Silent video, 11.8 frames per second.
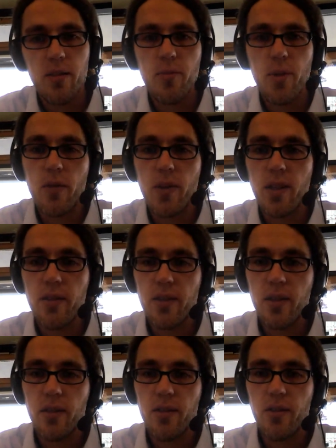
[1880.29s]
the barriers
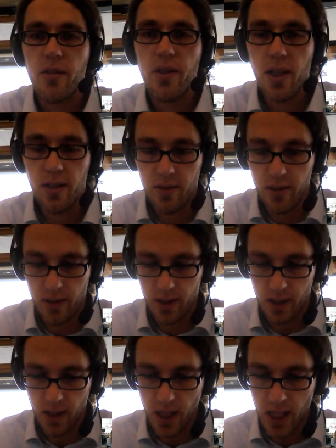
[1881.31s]
are societal,
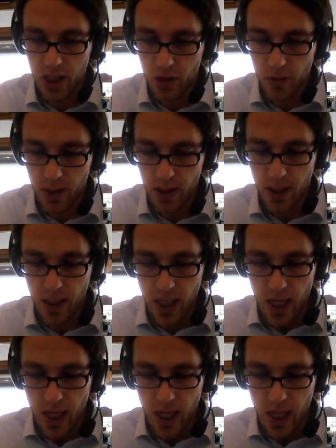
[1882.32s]
cultural.